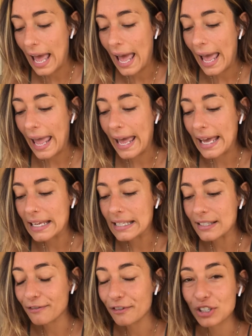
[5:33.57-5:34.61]
And
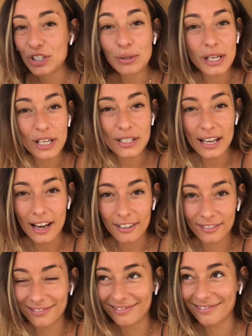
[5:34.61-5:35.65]
for 2 years now,
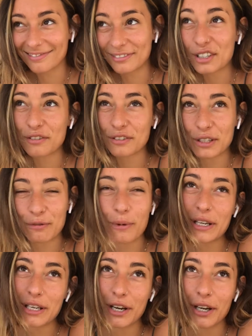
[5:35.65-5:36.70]
well,
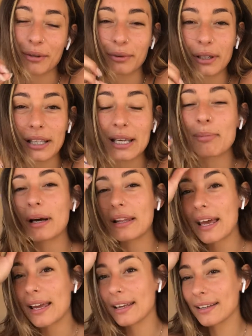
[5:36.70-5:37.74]
1 year really, but
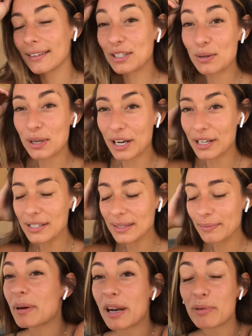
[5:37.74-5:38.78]
like 2 years,
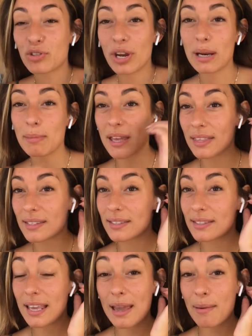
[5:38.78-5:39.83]
but I've been trying to make this
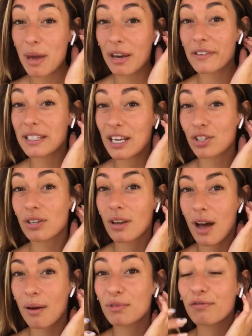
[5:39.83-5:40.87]
same manifestation
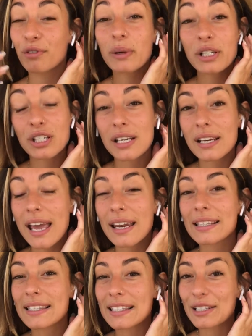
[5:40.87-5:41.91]
come to fruition, and
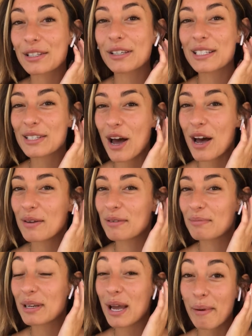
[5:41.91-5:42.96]
it still has not
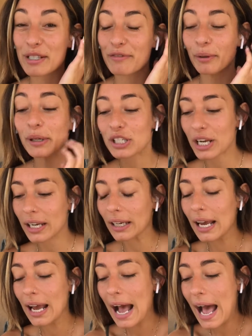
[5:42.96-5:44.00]
been coming to fruition.
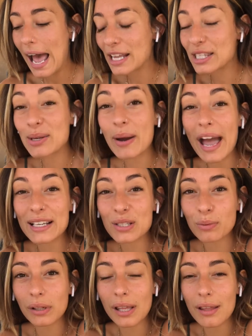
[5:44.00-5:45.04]
And so I had to
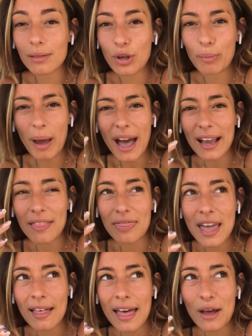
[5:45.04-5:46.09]
really look back and
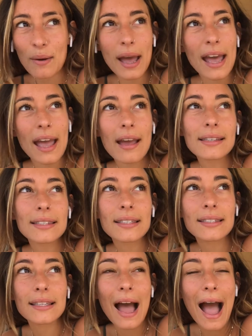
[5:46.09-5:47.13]
think like, okay, is
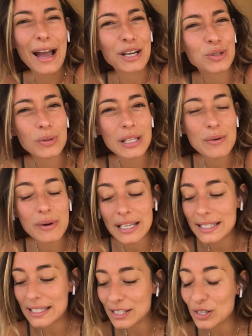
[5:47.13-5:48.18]
this actually what I
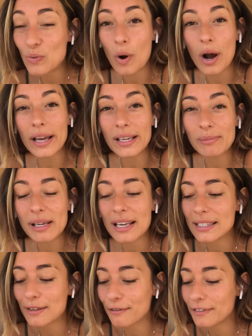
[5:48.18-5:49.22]
still want? Because
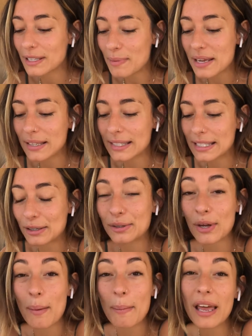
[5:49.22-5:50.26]
if something is still
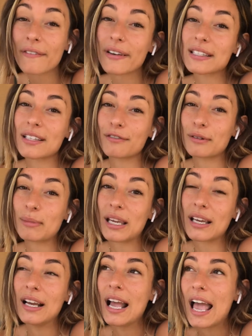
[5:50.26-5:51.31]
not manifesting for me,
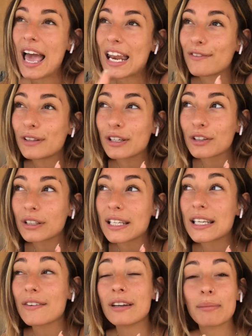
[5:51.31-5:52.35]
and I've literally
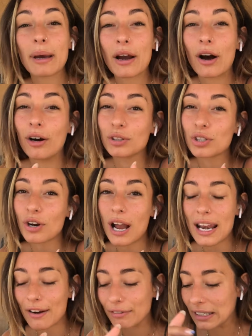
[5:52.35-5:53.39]
given it my all, tried
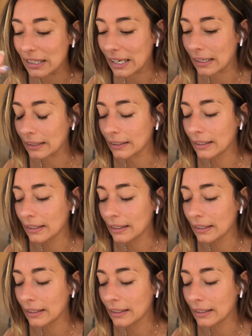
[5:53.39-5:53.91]
everything,